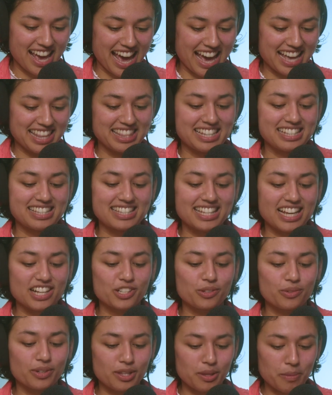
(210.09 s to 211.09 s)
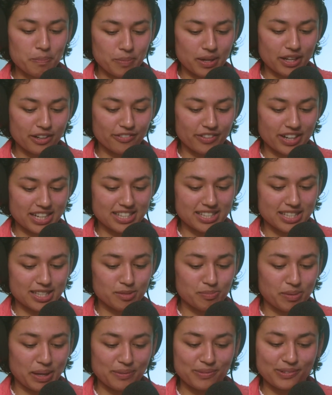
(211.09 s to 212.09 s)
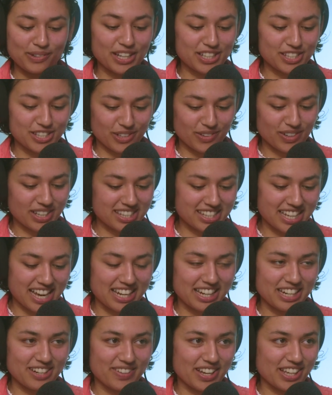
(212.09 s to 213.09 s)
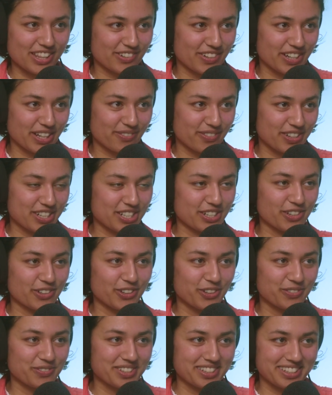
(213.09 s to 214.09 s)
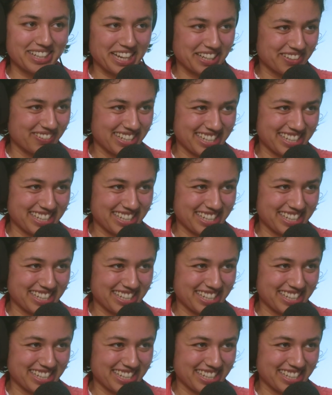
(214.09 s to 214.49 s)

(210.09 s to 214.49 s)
And this is actually one of the big reasons people are so excited about 3D printed homes like